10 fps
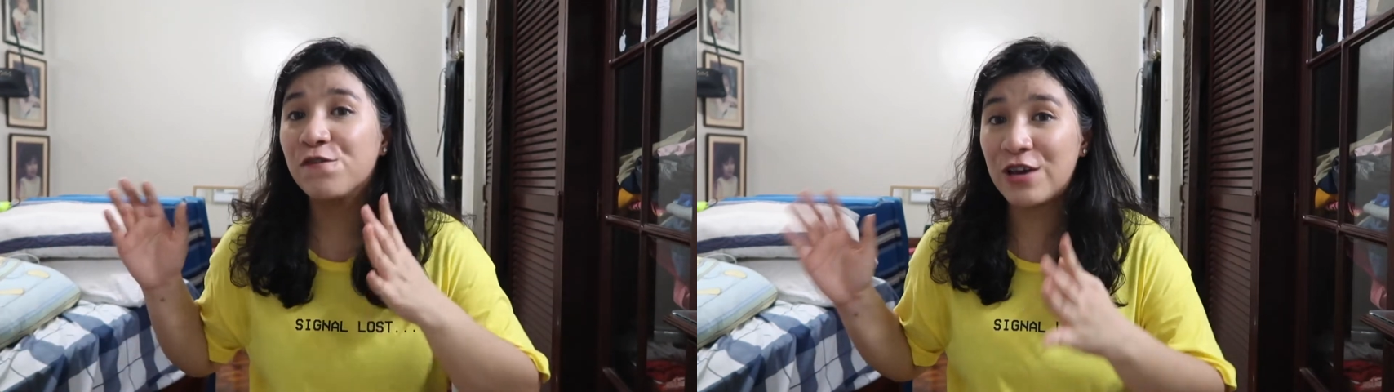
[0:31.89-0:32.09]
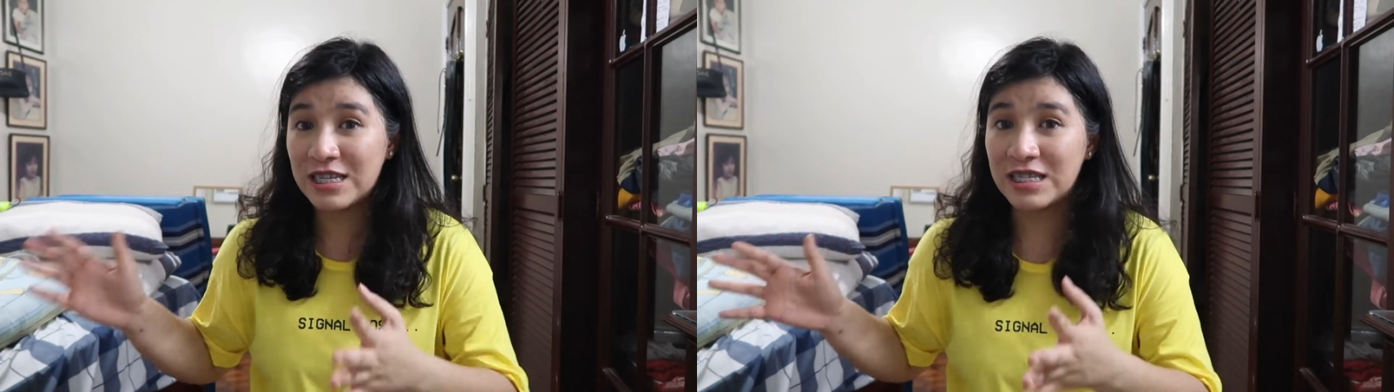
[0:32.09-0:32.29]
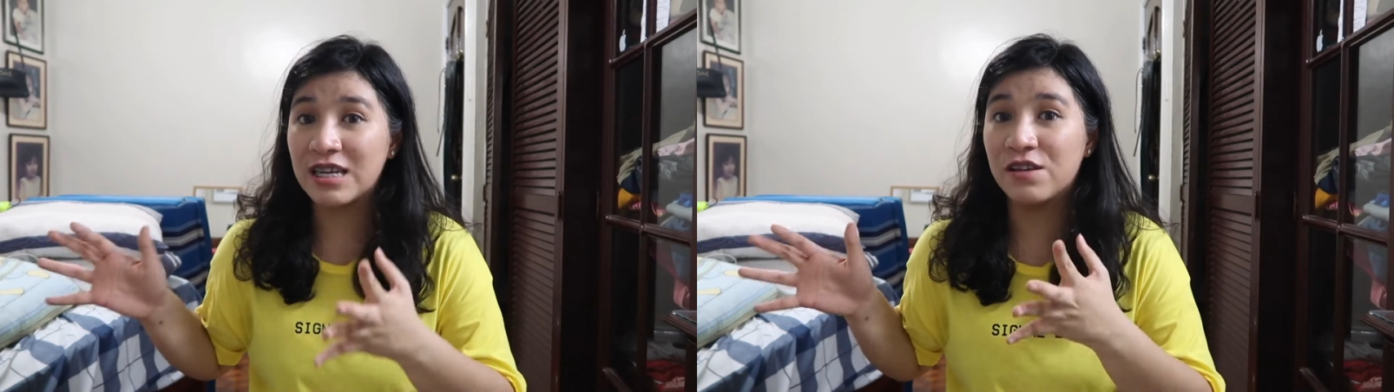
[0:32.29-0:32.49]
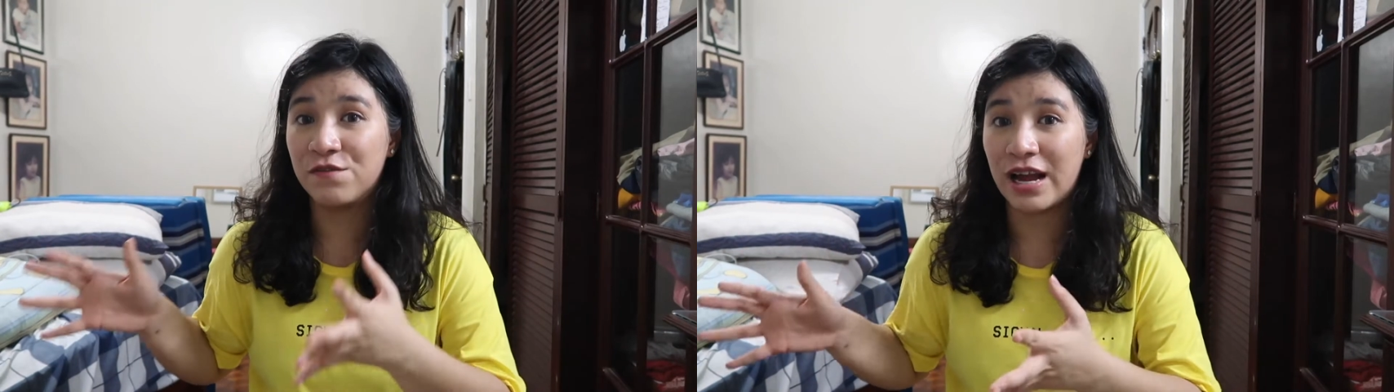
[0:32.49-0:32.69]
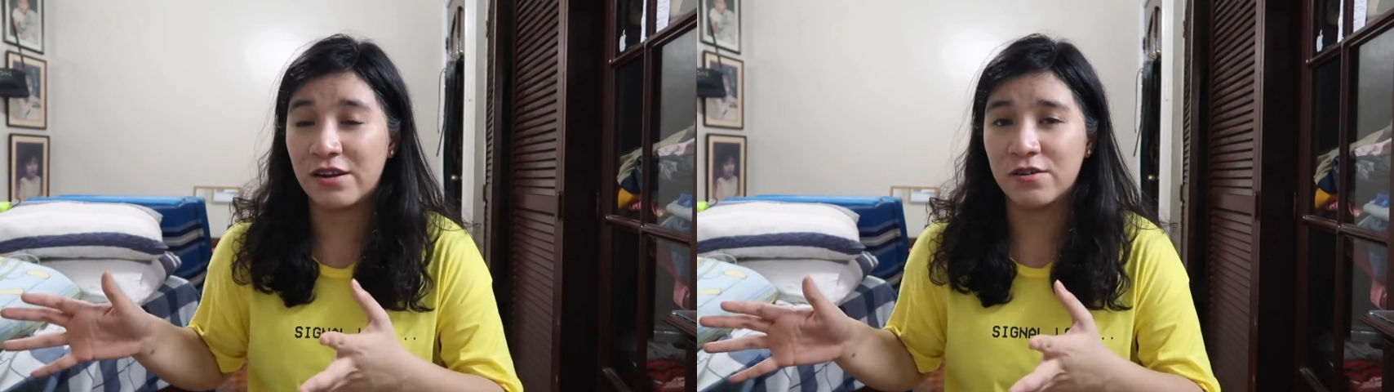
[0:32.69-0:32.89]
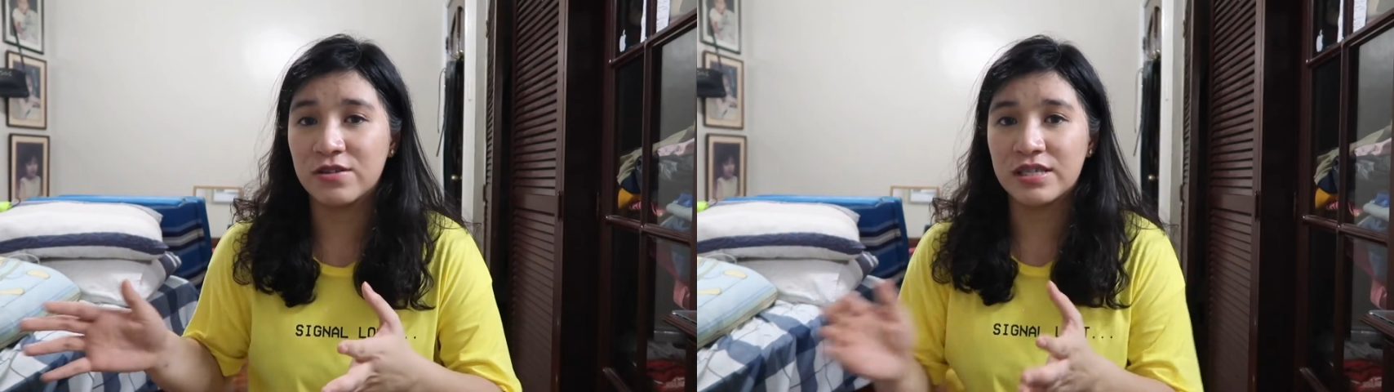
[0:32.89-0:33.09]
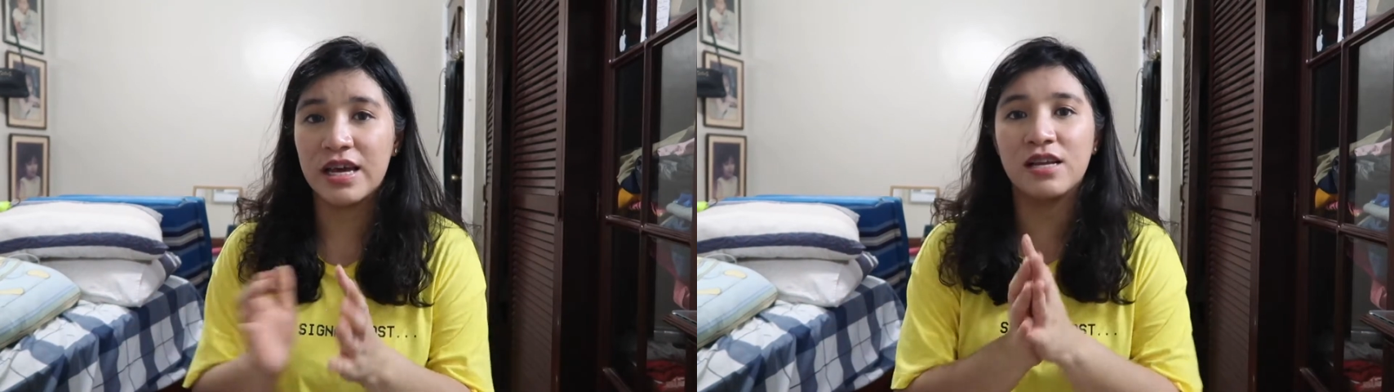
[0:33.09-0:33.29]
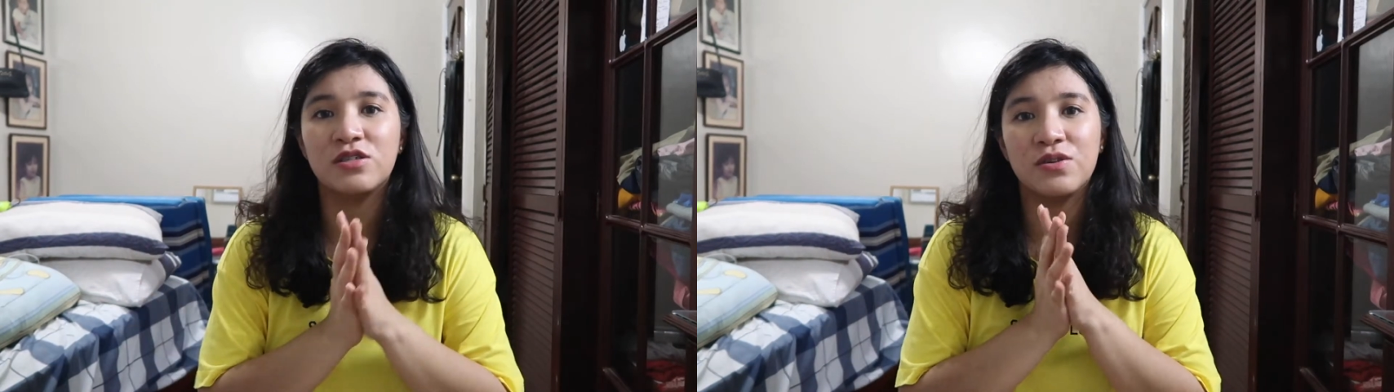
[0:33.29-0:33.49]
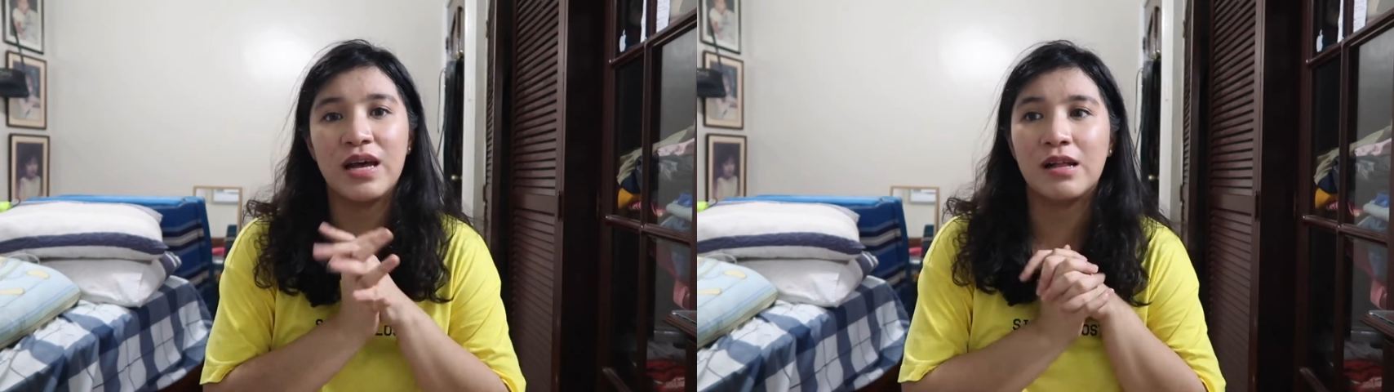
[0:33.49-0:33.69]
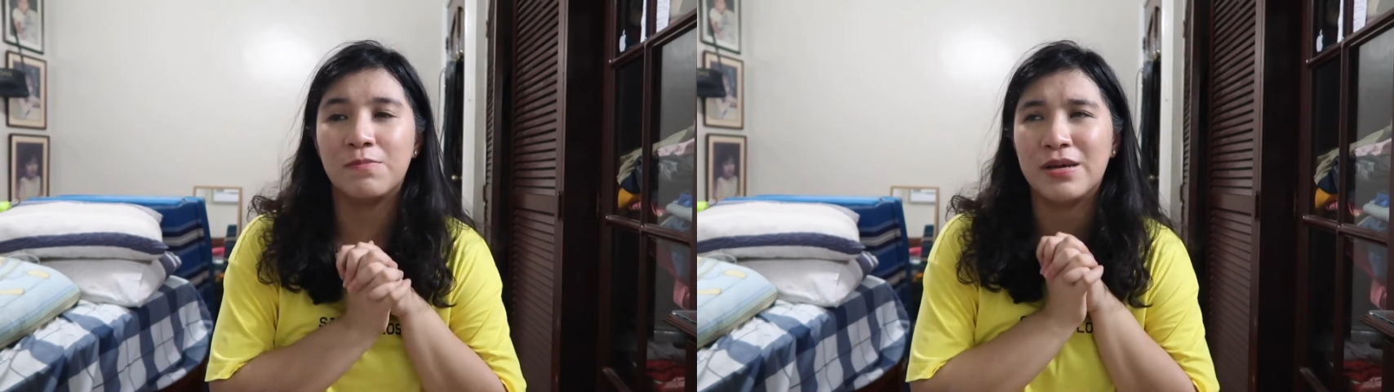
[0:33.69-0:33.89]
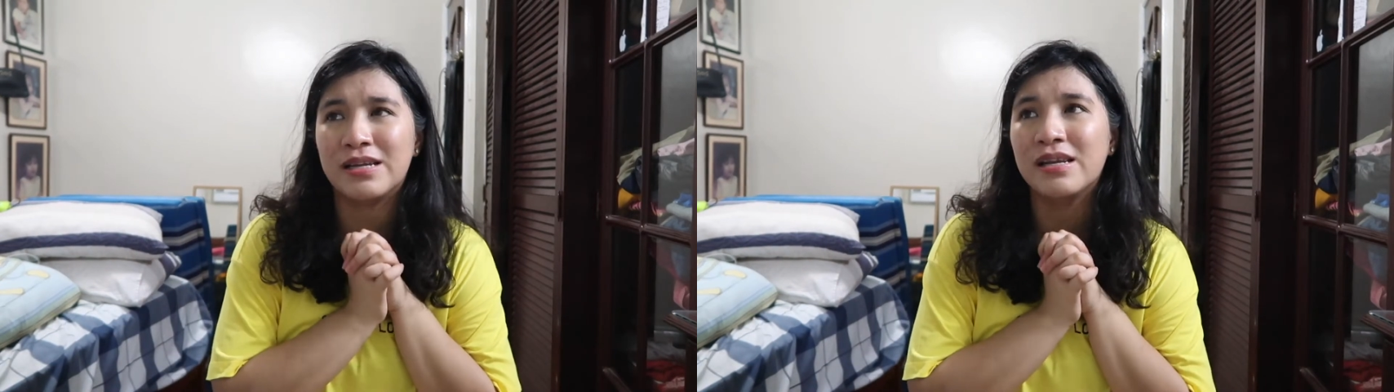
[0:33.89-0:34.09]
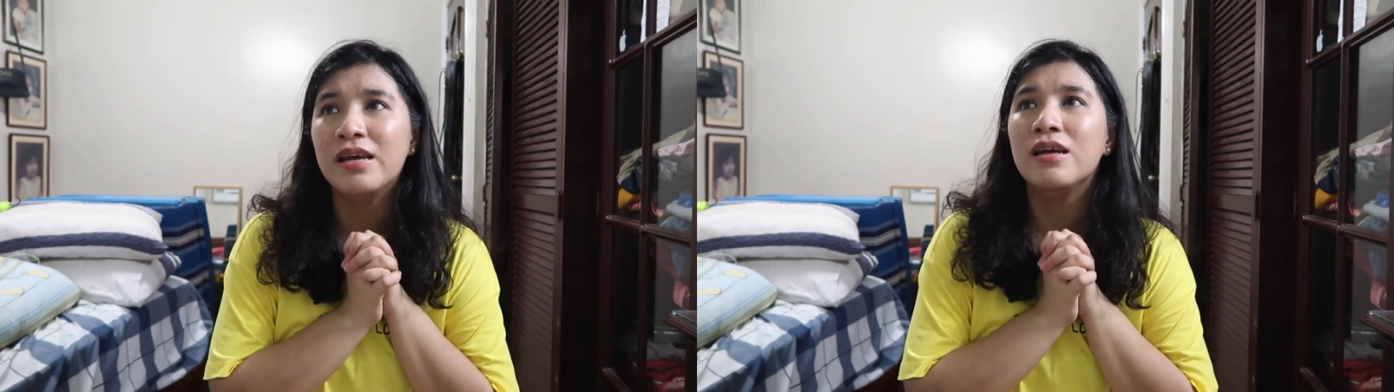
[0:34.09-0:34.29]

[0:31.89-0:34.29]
facing the virus and to help in